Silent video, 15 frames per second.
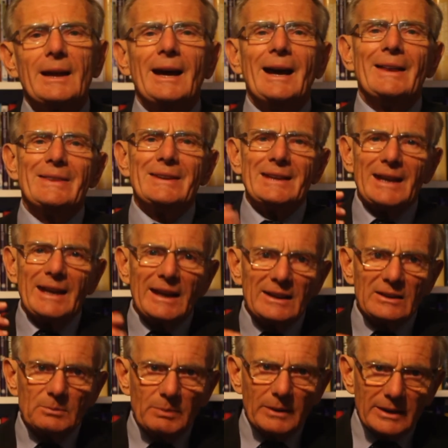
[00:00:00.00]
and the
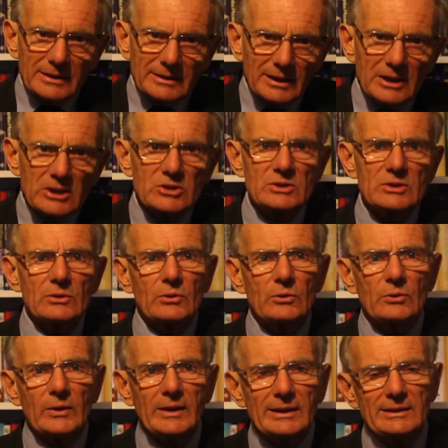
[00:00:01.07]
expectation of
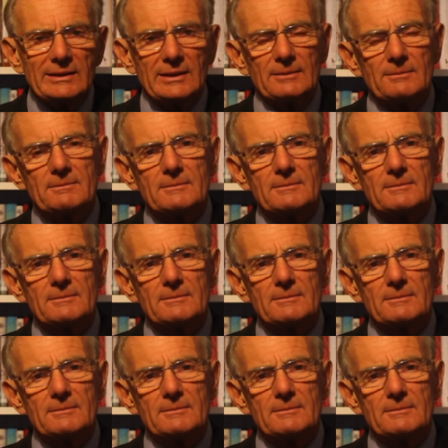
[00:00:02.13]
failure.